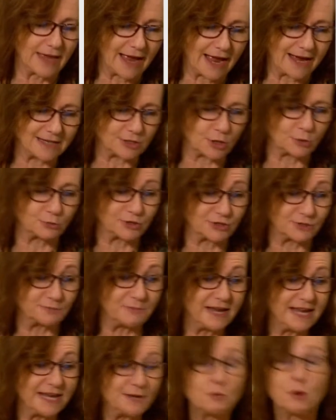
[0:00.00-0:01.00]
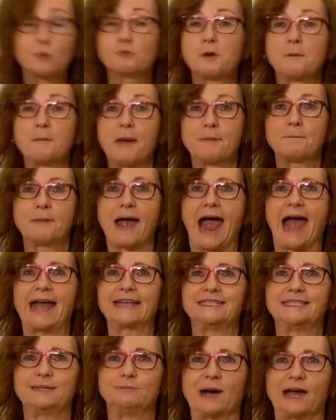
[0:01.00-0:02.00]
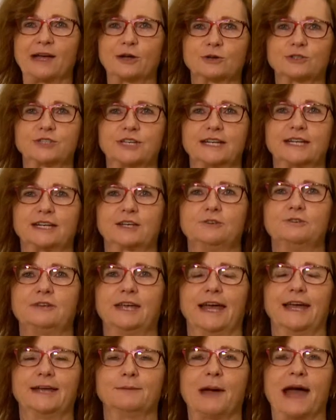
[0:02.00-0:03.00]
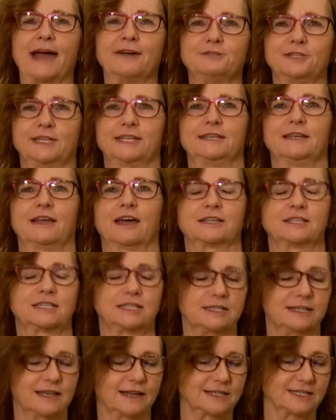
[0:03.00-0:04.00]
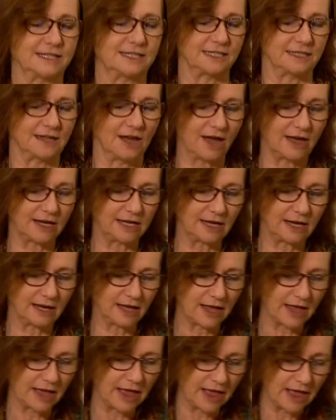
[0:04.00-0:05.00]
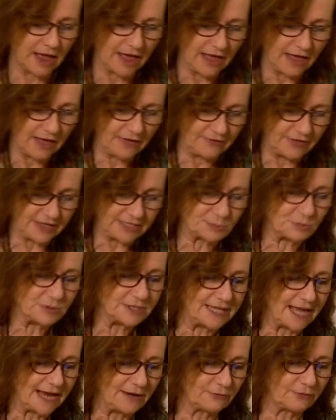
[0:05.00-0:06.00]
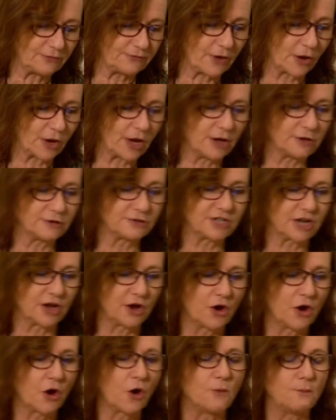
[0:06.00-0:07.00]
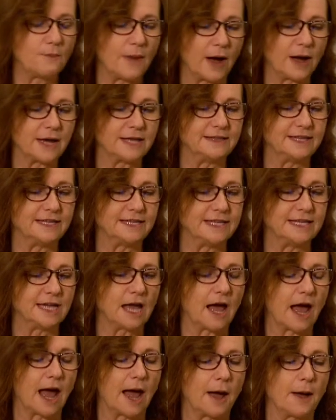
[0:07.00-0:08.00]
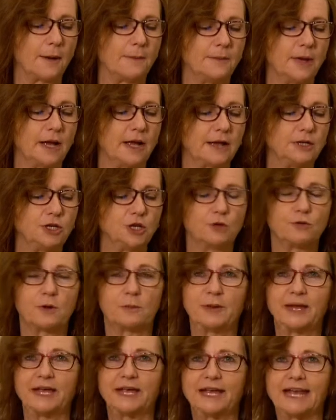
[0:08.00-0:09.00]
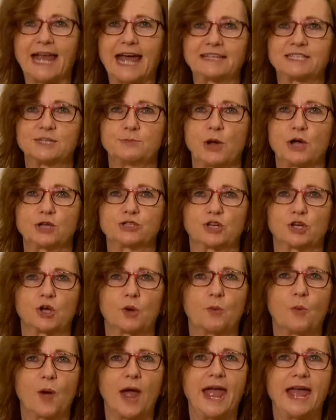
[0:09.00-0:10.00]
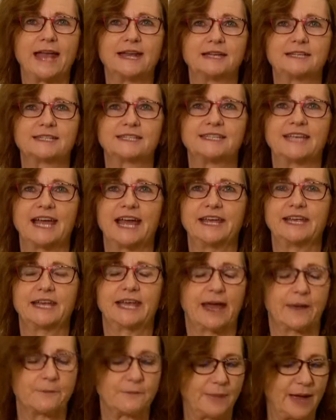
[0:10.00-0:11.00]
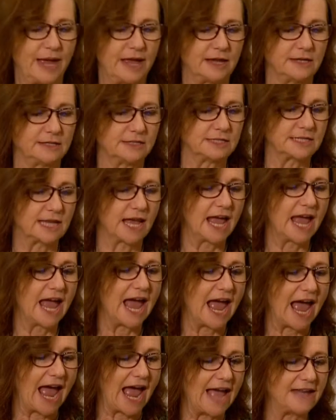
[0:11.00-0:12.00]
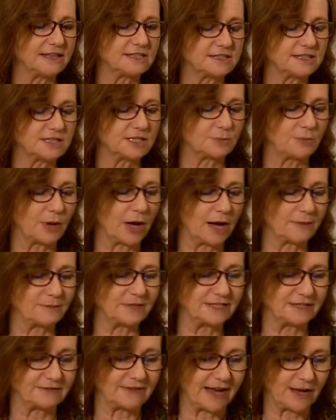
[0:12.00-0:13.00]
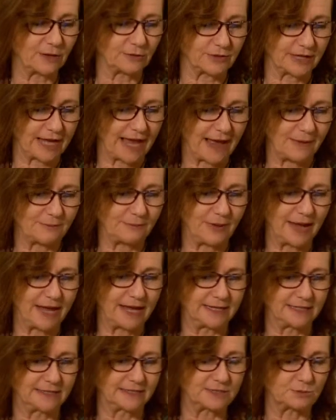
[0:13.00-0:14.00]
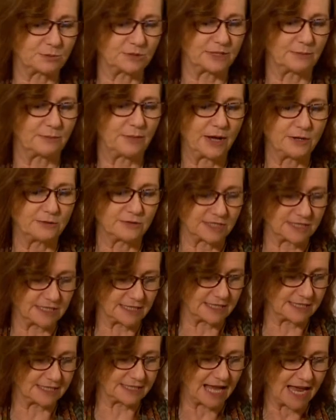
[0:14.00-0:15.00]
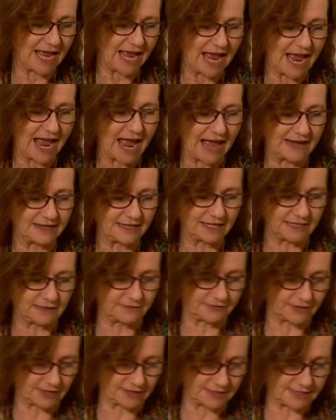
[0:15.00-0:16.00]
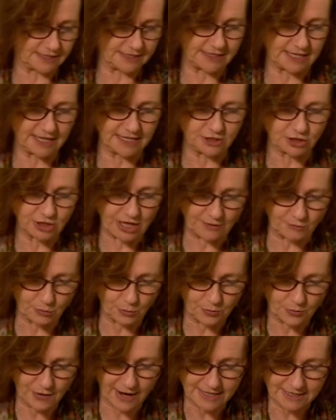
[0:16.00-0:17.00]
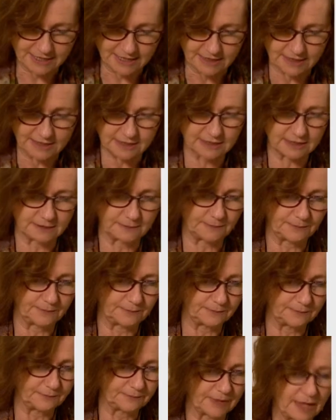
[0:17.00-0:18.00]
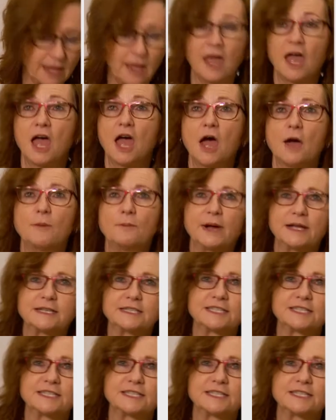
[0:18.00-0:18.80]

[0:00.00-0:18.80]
as old as me, will remember Antibiotic, who came out in 1999. This was then followed by the European Antibiotic Awareness Day campaigns and the Department of Health campaigns with the posters and leaflets in general practice. But